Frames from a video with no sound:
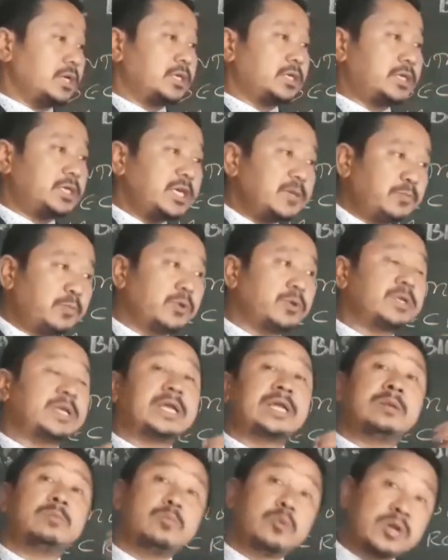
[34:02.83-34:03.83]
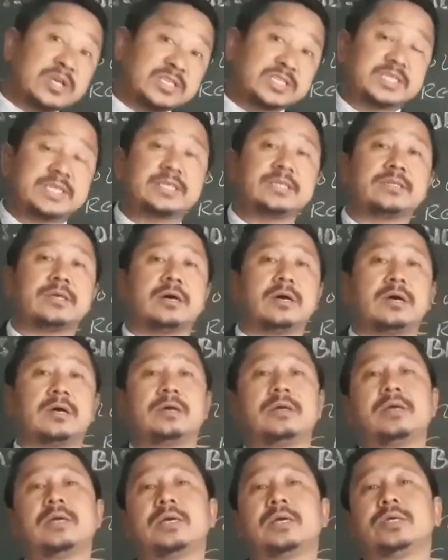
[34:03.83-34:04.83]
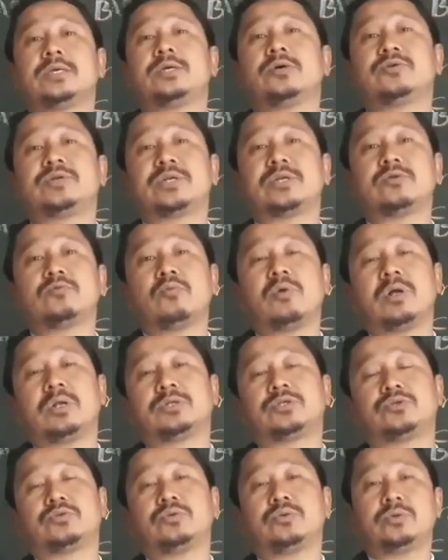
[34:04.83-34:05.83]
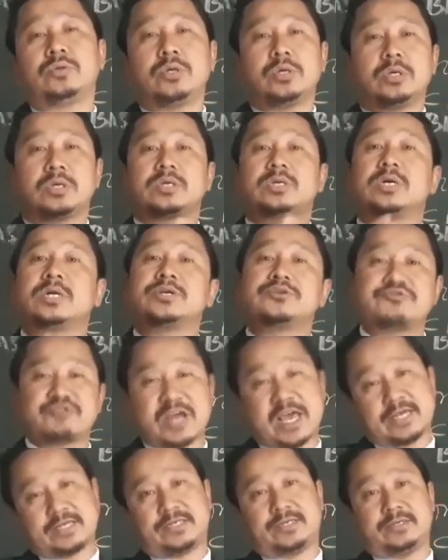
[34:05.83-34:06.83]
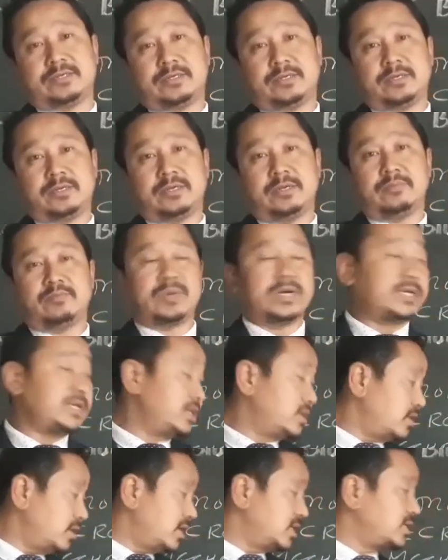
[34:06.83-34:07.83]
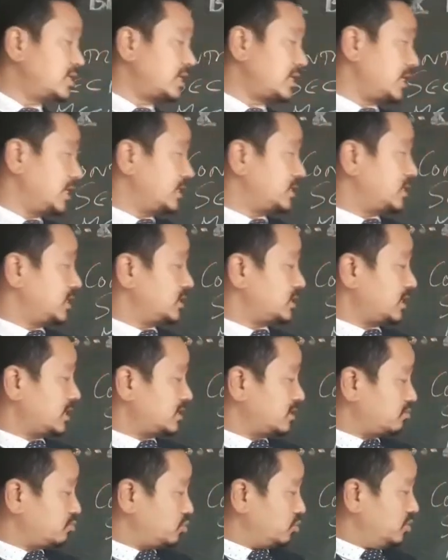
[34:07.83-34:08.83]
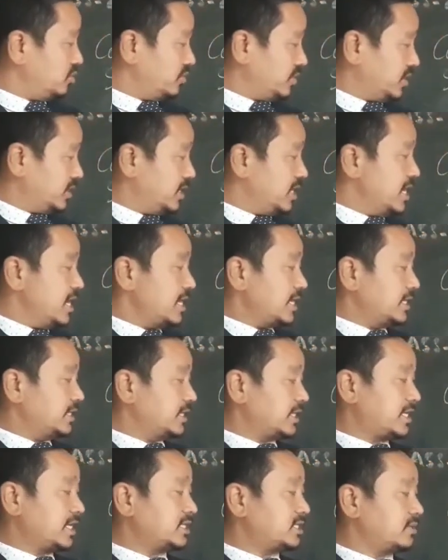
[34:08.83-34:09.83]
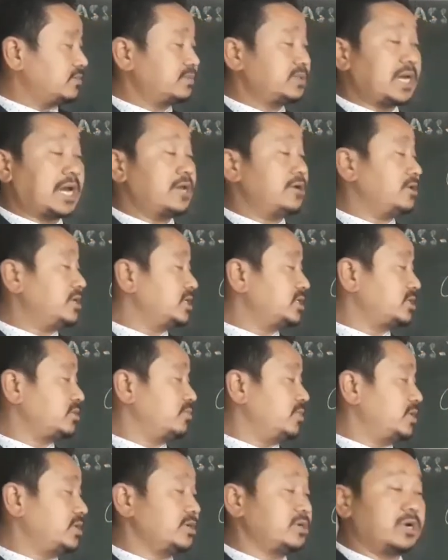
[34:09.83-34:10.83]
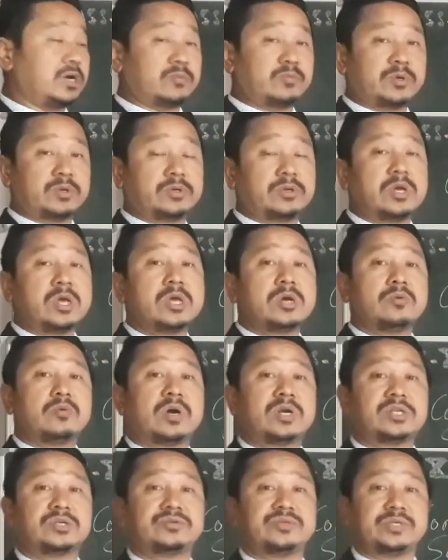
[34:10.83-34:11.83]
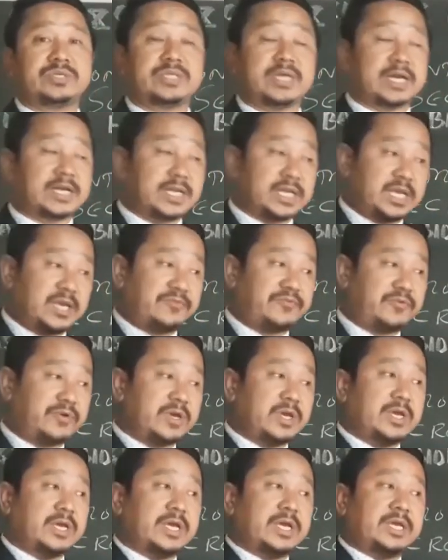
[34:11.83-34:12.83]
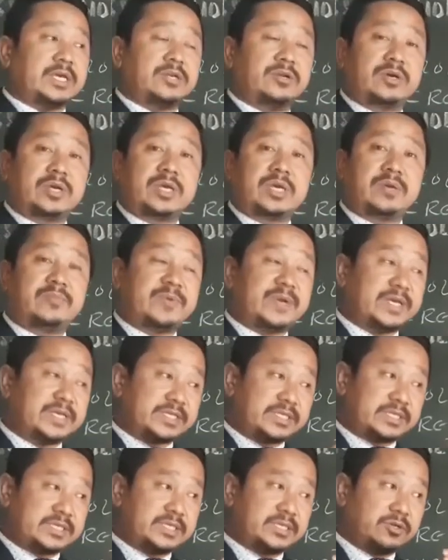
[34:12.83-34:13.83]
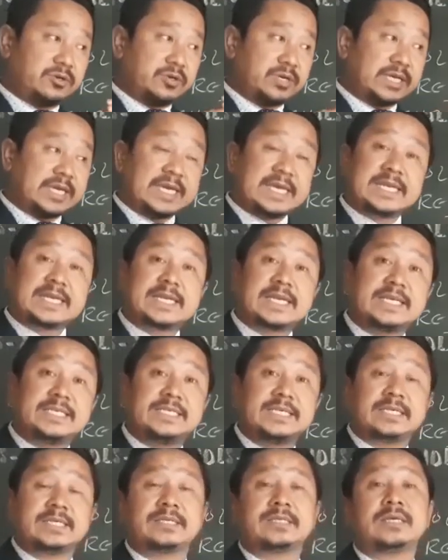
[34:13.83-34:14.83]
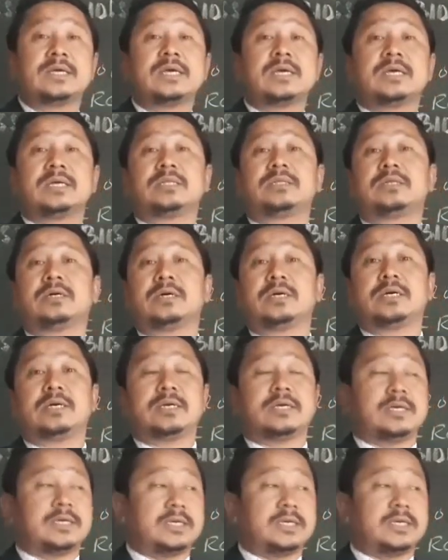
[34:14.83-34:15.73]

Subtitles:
keep on influencing the uterine wall to contract. But in other cases, as I've told you here, in the case of thyroid stimulating hormone, what you see that if it is increasing the